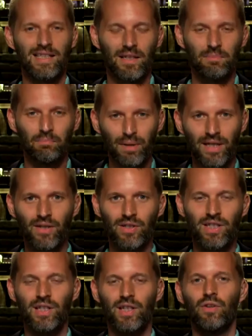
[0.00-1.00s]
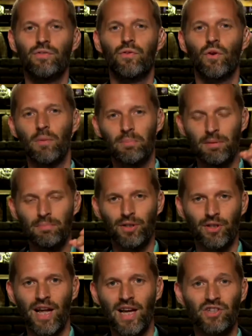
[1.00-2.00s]
a bigger deal for people
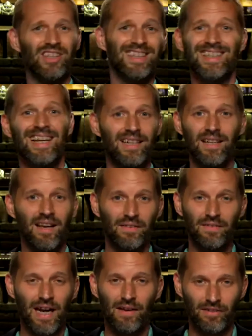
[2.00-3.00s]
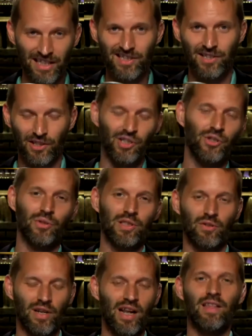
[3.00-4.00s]
internationally because they didn't even have an instant queue. And
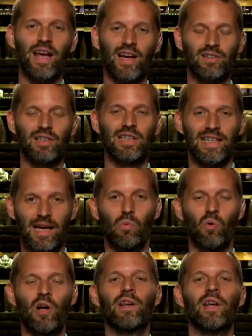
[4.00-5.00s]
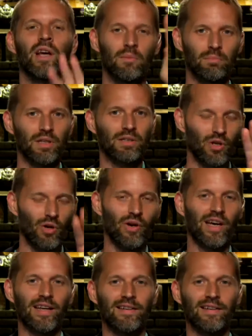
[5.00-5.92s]
so now they actually get one. But Got go it. ahead